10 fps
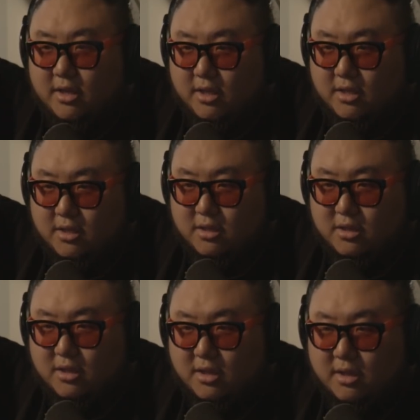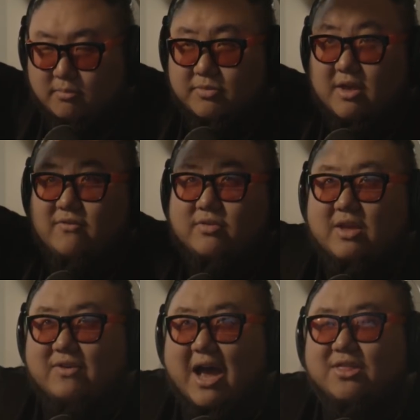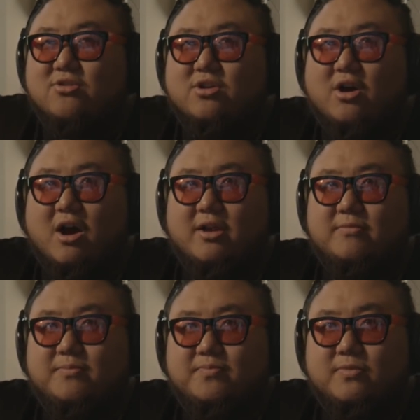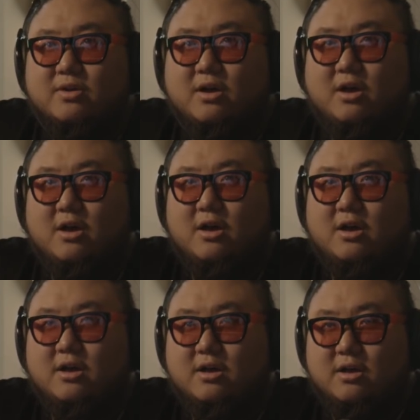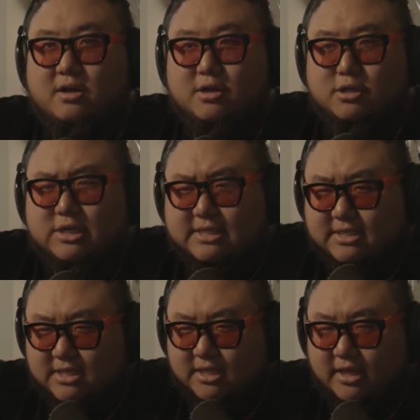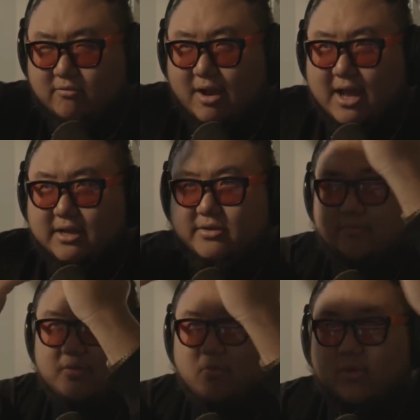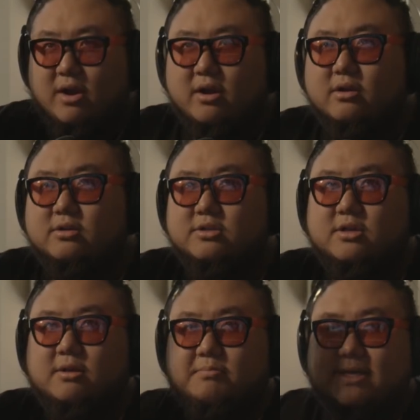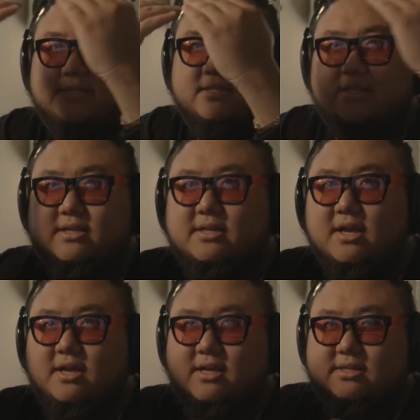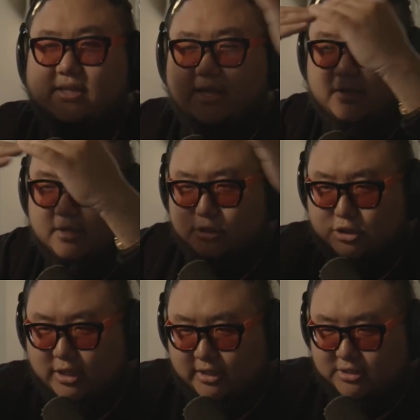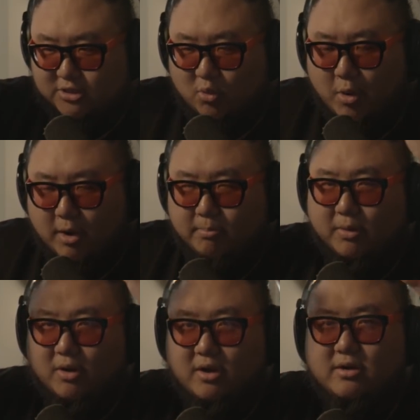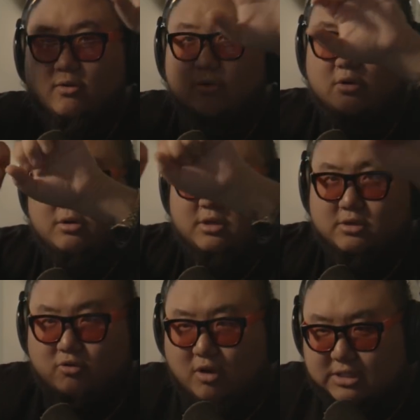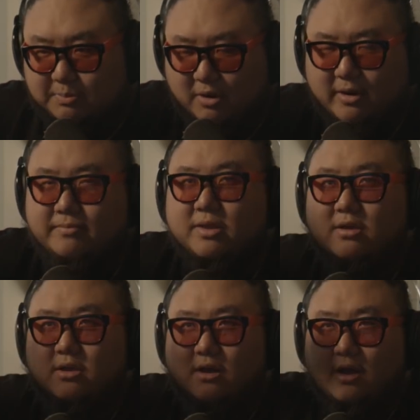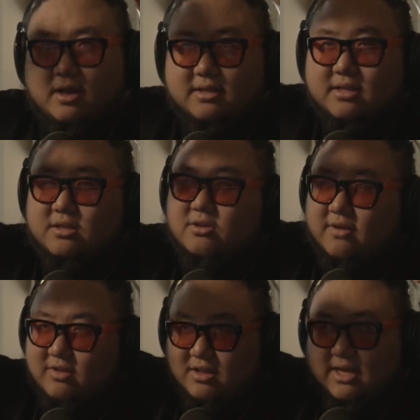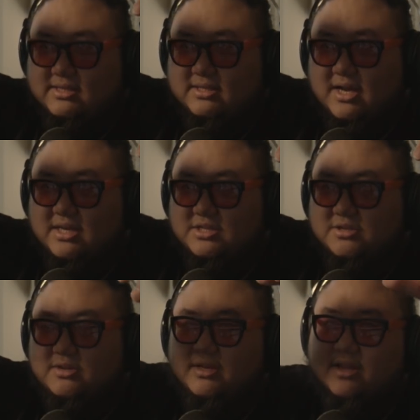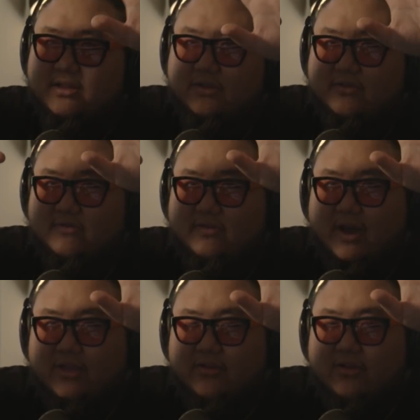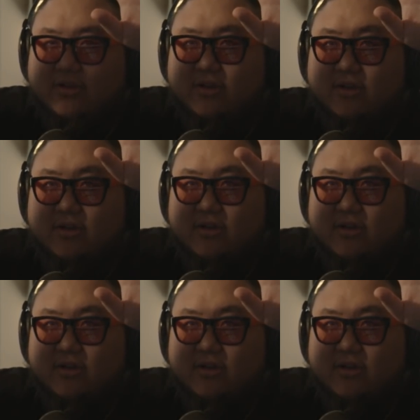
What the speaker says: they've either got a ceiling rack where basically it's like a square bar or a crossbar, and then you have the lights attached to it, and then you've either